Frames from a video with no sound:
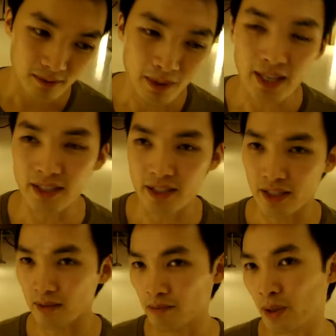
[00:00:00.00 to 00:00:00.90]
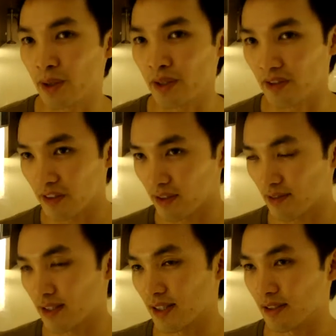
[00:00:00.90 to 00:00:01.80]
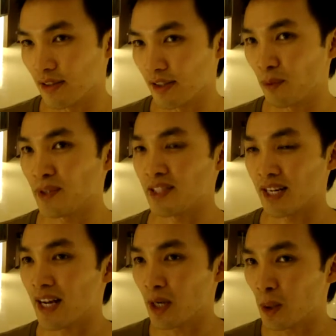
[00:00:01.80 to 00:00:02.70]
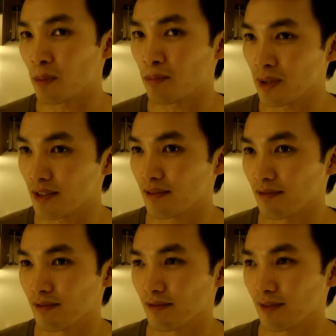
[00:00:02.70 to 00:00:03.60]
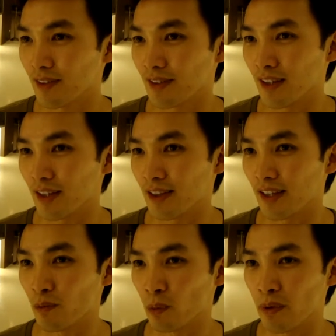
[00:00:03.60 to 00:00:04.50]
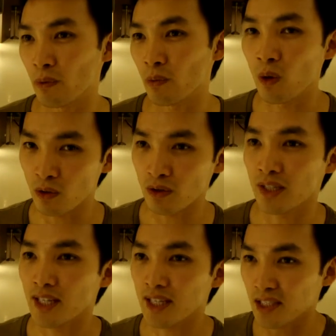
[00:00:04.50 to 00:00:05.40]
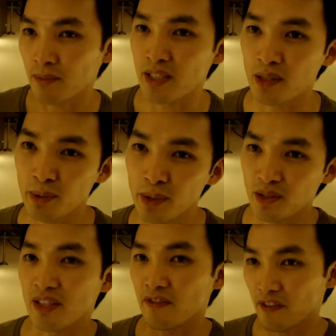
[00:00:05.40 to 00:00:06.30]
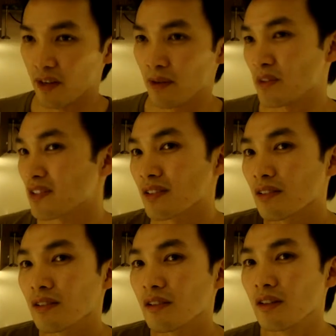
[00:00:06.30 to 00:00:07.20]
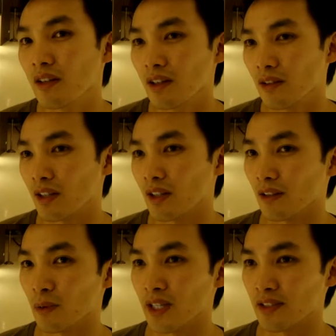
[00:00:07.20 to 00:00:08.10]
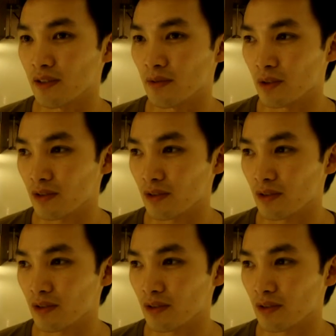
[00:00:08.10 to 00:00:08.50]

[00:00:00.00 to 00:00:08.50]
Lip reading: marketing point of it, then it obviously helped. But I think it would be wrong to cast somebody just because they're famous. And the reason